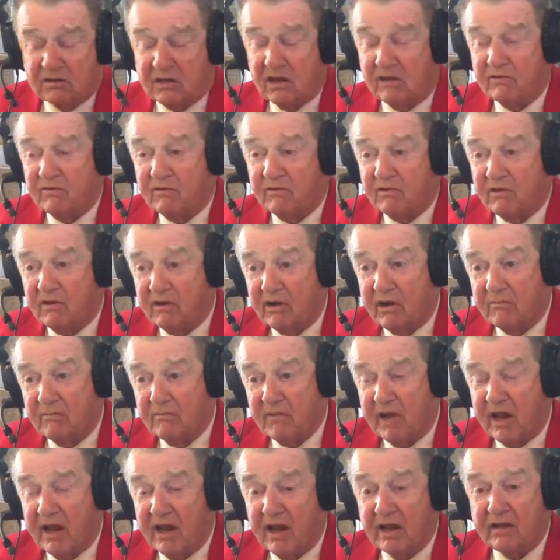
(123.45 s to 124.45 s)
got very
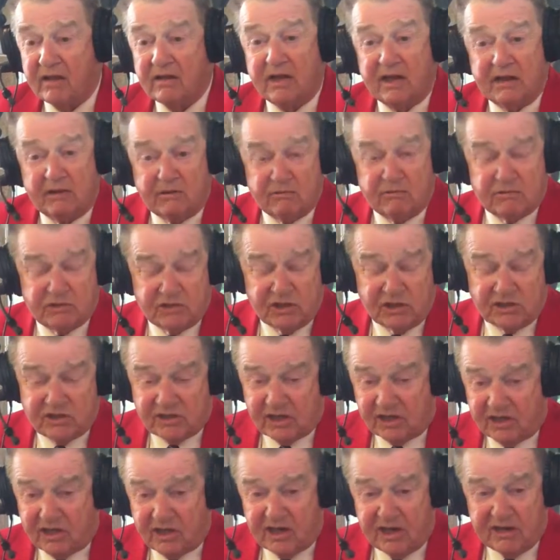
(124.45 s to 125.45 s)
mad, and she
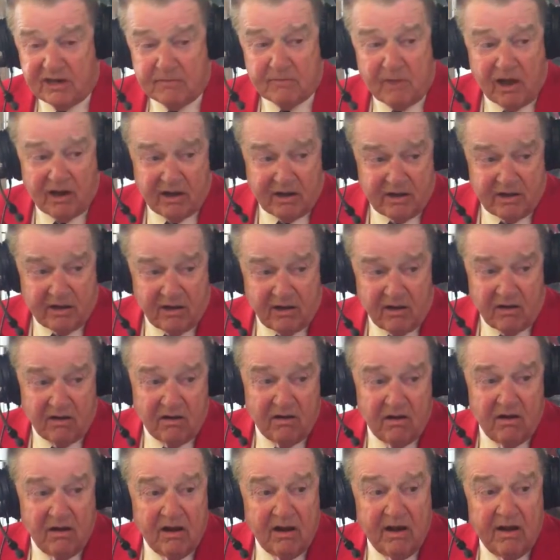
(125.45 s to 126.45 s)
said, get him out of here.
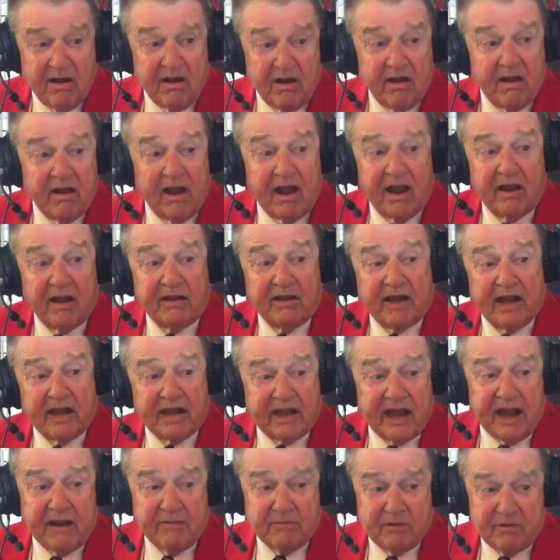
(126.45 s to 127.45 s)
And they
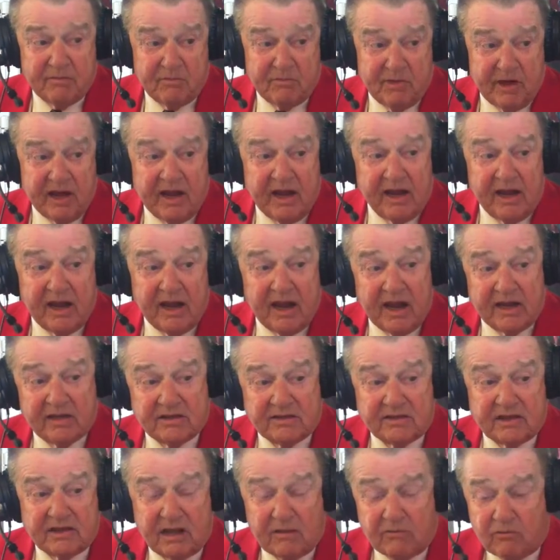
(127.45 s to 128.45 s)
came to me and
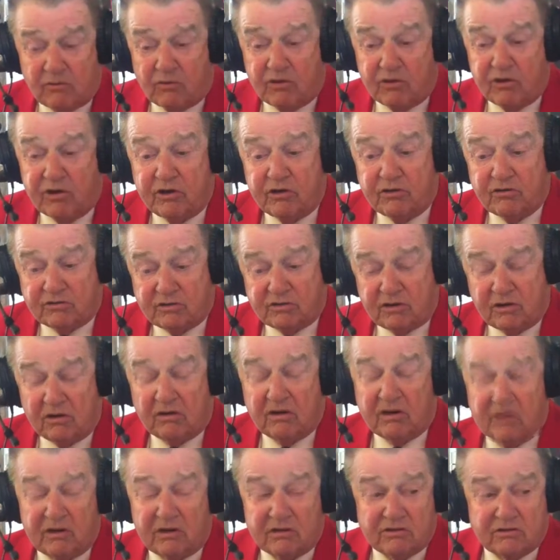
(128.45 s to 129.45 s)
said, were you
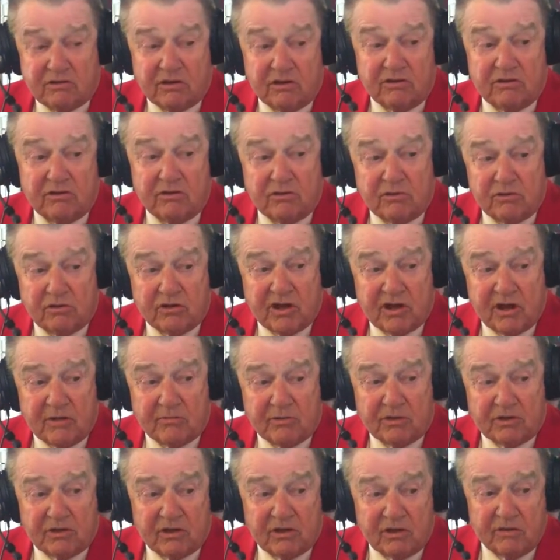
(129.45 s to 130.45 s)
still interested in doing
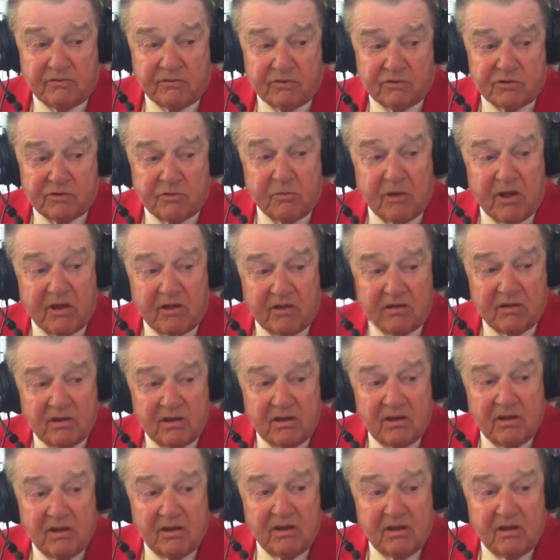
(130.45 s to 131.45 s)
Templeton for Smith?
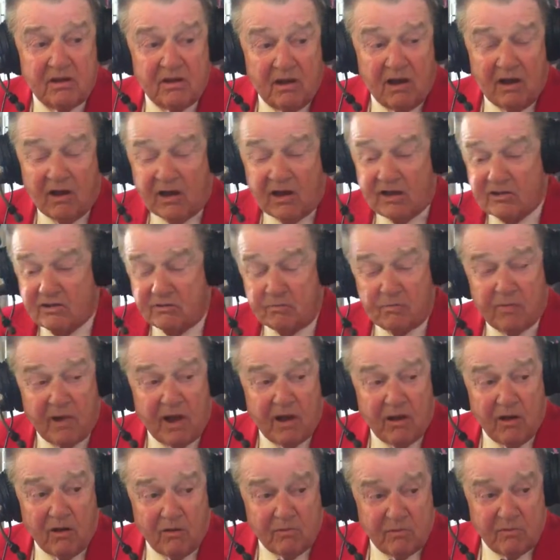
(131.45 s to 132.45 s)
I said,
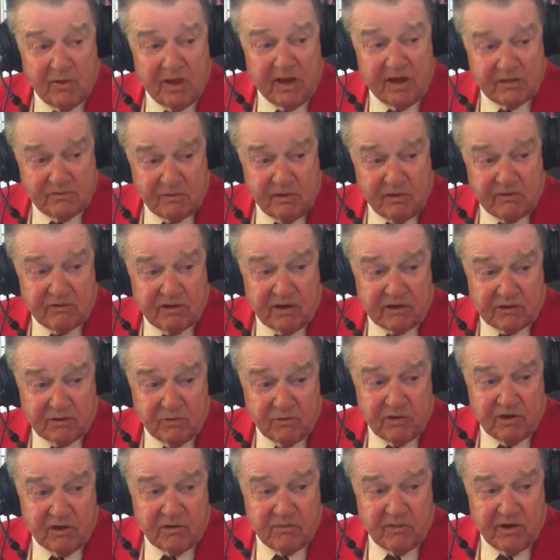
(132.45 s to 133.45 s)
by all means, we were at the
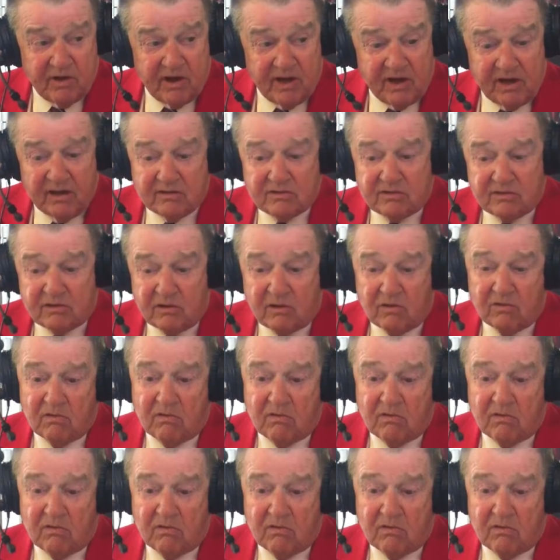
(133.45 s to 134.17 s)
winter meeting. So